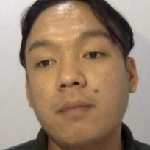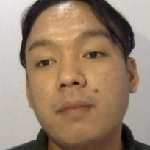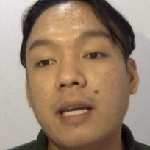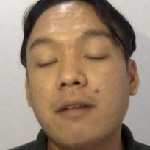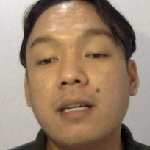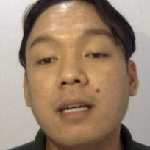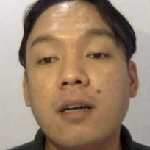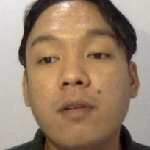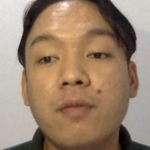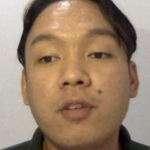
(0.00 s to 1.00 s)
area
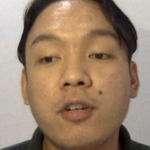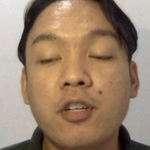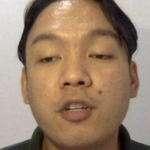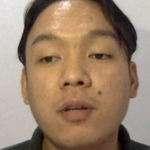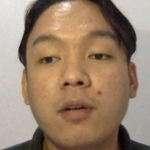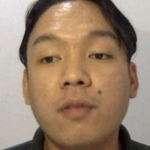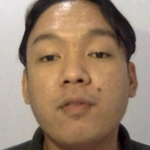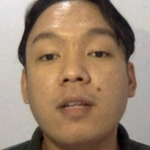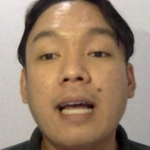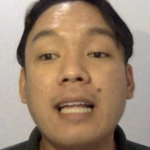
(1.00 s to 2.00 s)
of
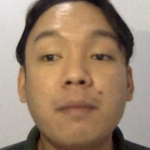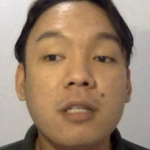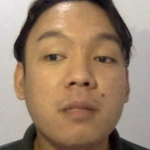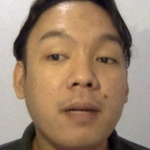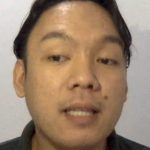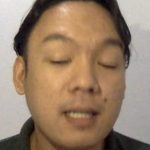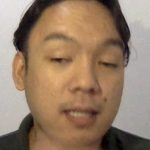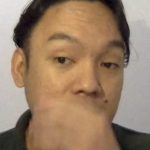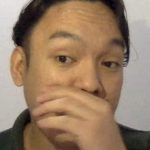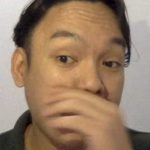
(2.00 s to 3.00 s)
the animal's body is in
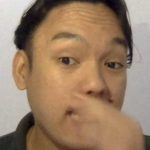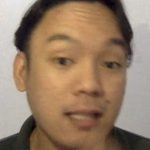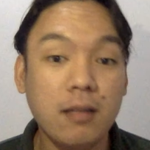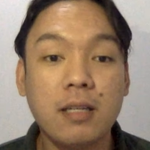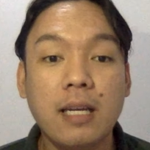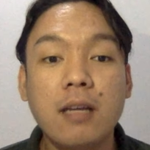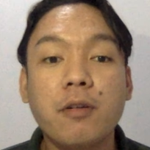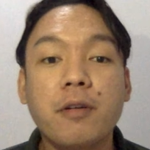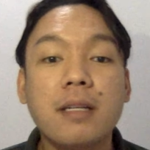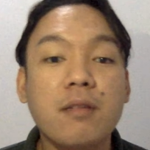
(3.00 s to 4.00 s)
the head, okay,
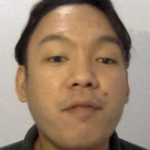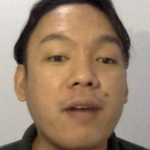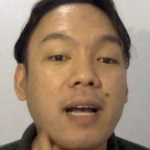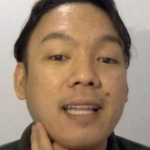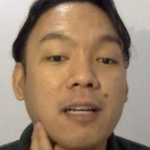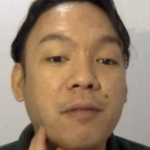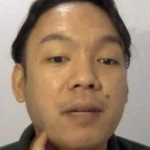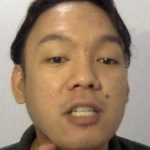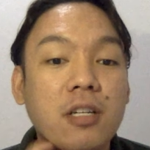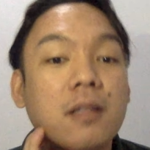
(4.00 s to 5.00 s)
or the cephalic
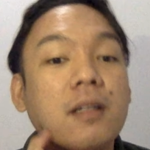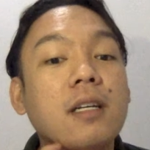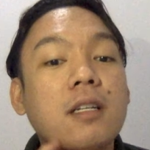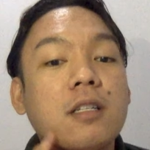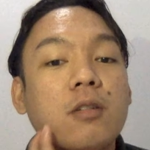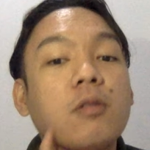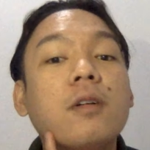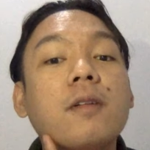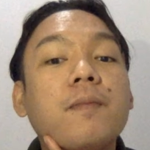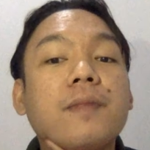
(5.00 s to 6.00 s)
region. So
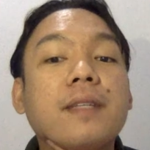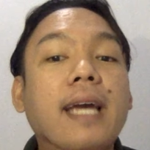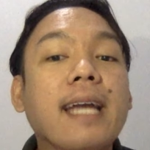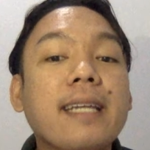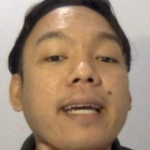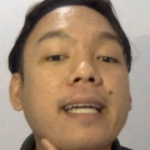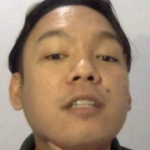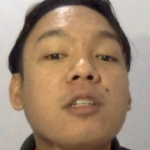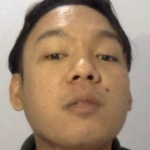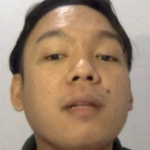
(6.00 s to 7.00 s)
the head end
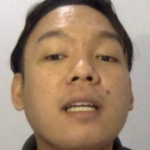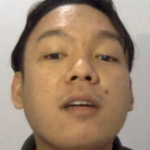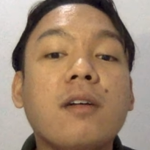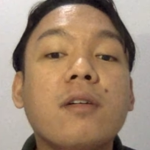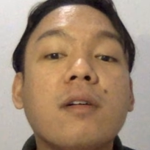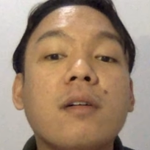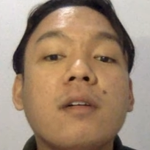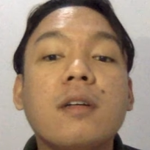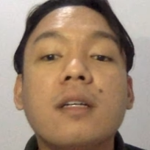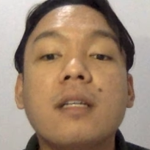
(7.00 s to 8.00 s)
usually
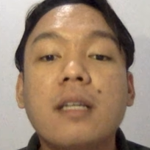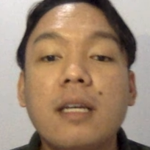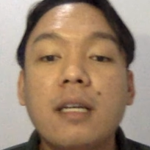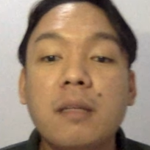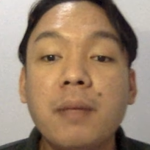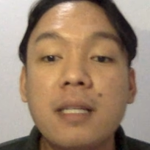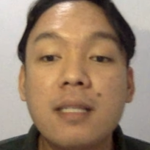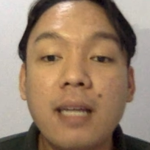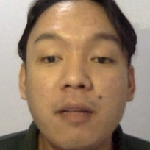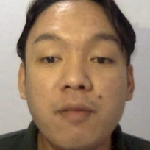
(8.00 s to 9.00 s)
it meets
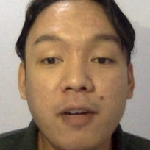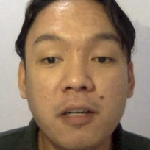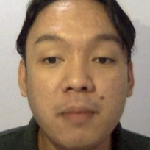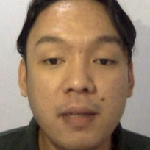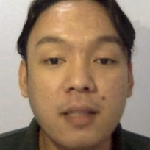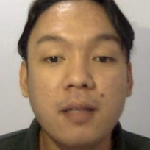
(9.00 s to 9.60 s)
the environment